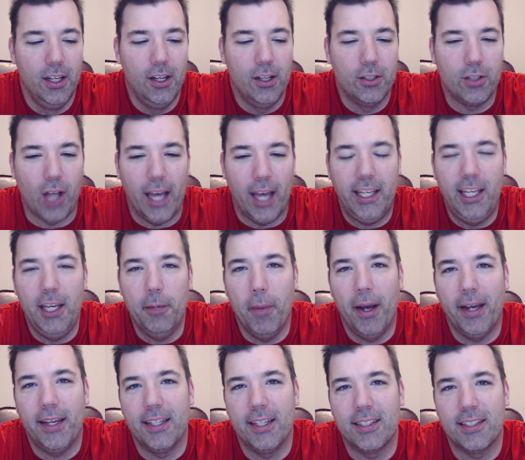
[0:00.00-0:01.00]
So I keep
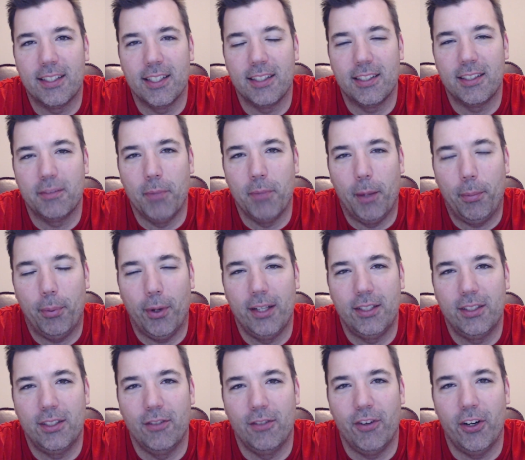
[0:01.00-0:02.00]
my
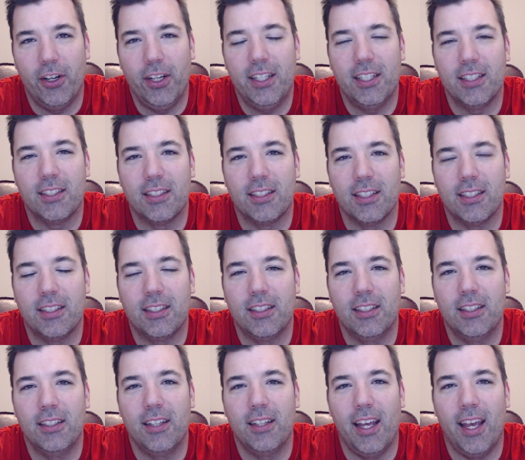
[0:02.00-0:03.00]
pricing very
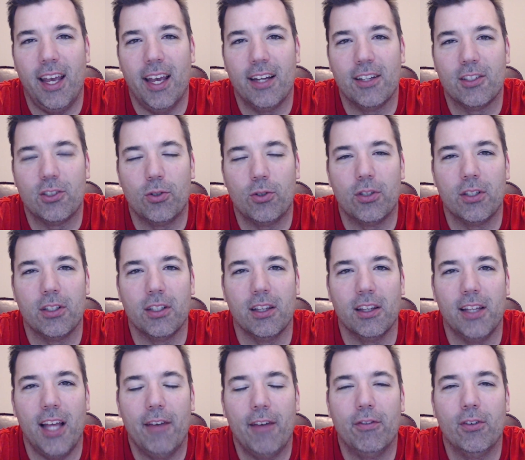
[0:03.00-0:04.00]
consistent and sort of
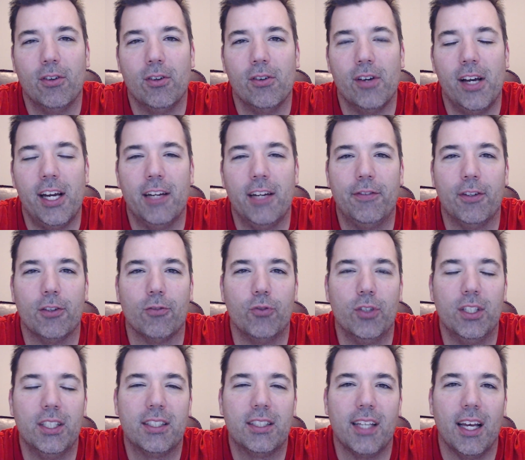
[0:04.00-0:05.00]
level, and if it
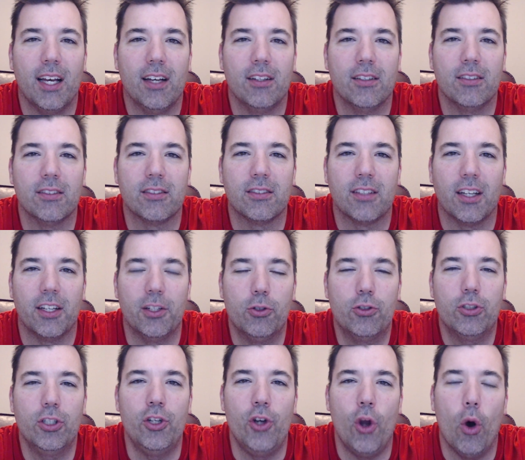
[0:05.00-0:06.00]
resells, I
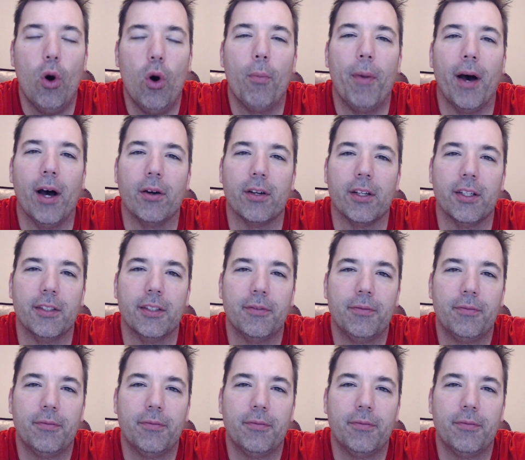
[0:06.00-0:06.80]
usually know about it,